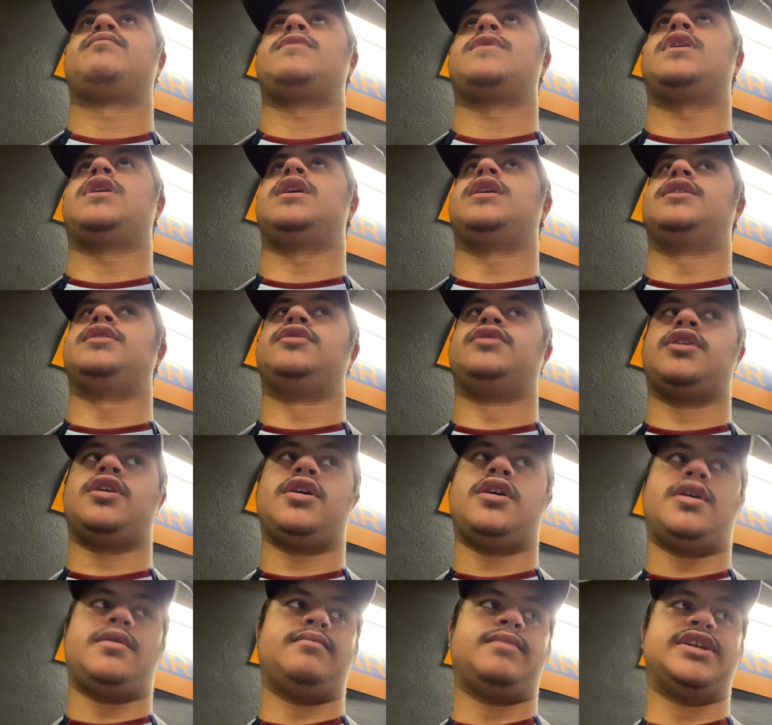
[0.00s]

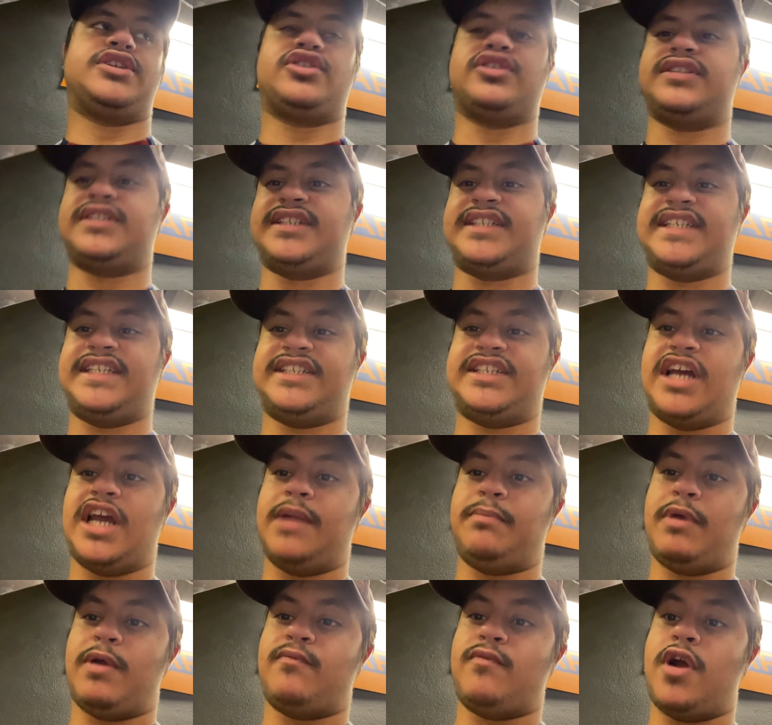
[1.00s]
And it's good to see Saeed
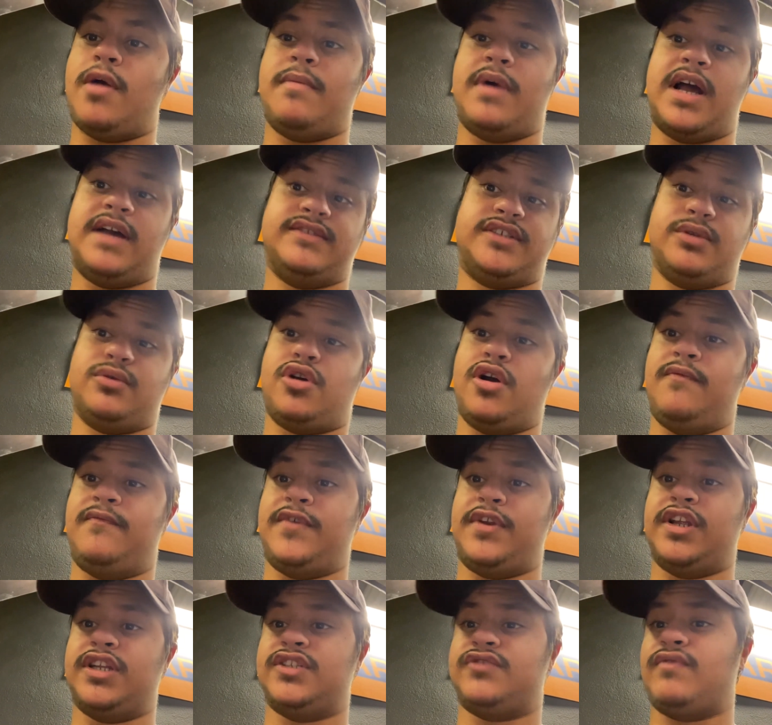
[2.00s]
Benrahma have some
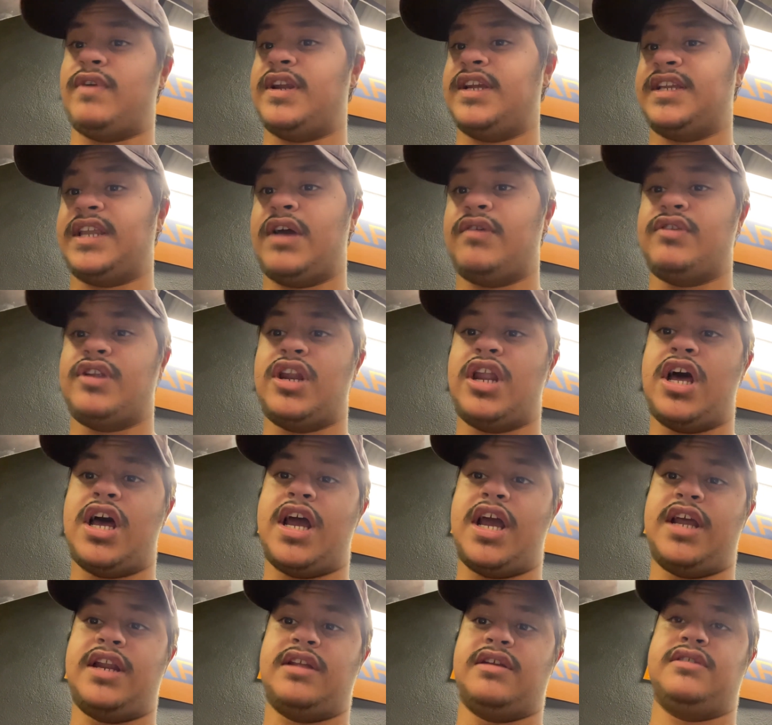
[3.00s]
confidence running down the
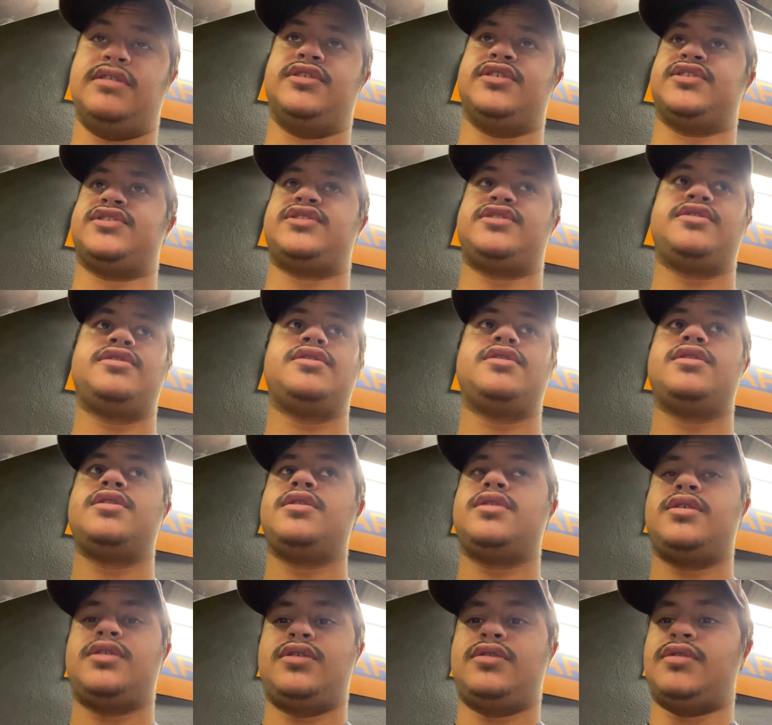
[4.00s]
line, and just
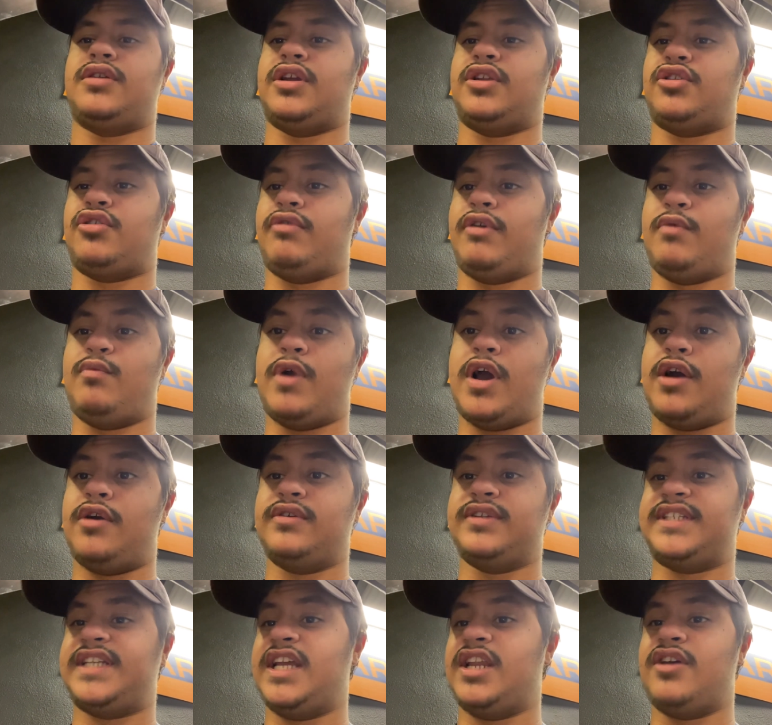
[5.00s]
they're doing well.
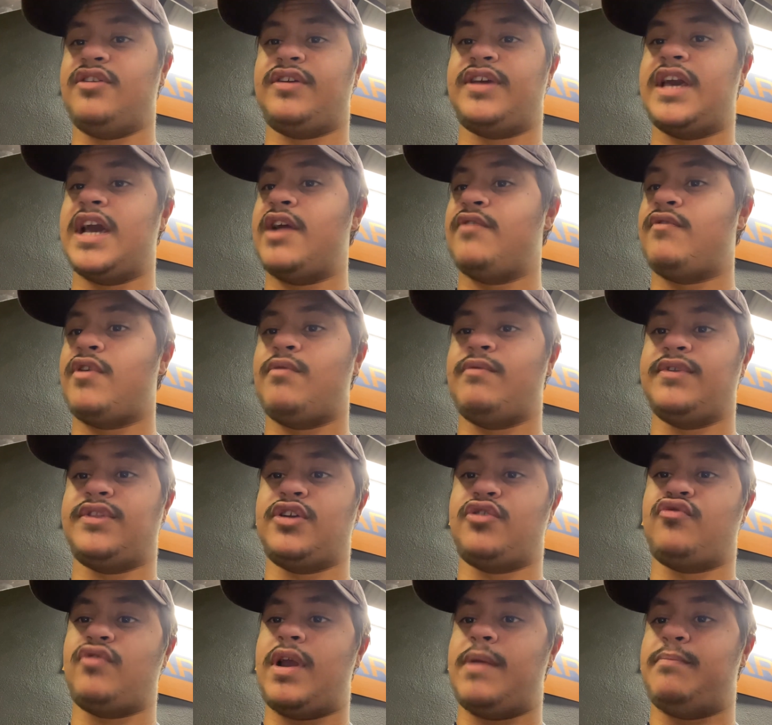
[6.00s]
Tilo Kehrer with a
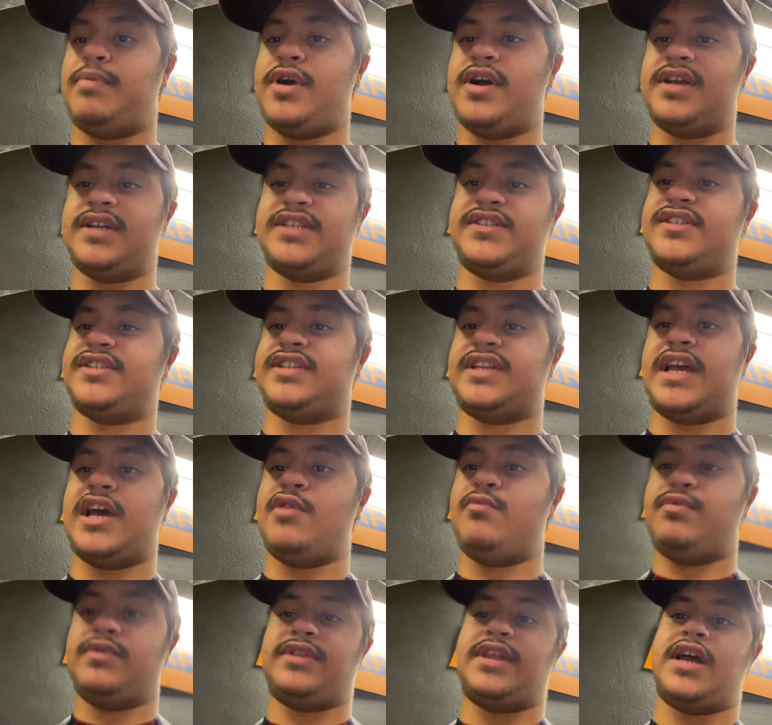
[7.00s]
great pass to
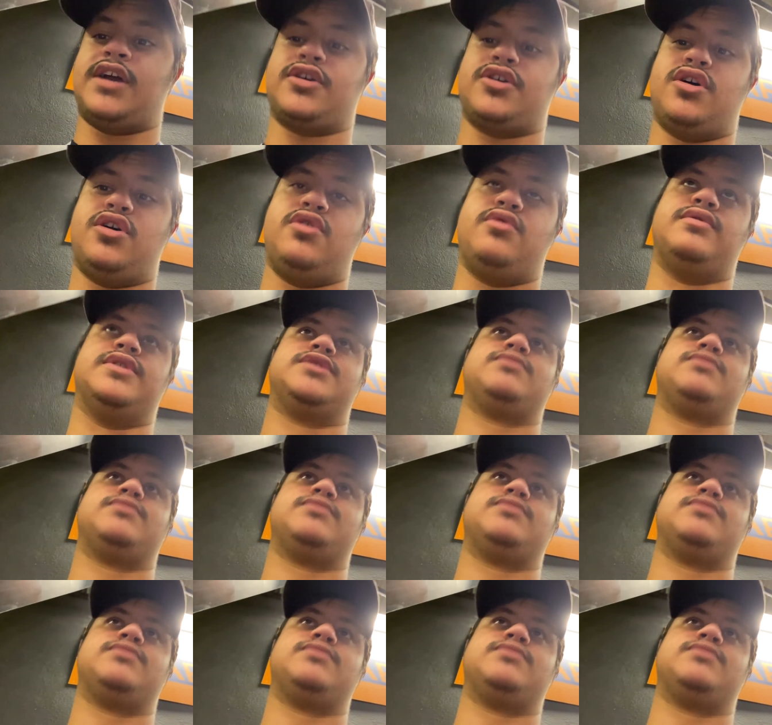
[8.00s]
help with that goal as